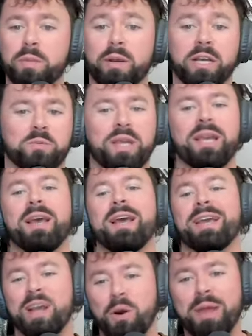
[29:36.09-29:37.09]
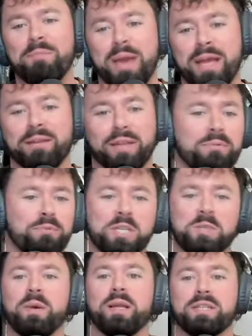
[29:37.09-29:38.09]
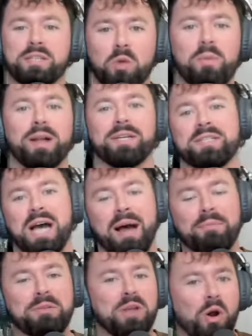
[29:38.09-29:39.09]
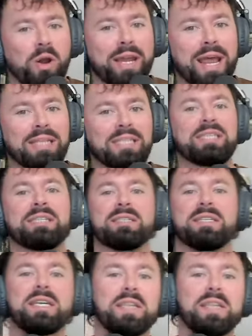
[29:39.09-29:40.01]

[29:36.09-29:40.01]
Because we, you know, admittedly, we spend so much time talking SEC.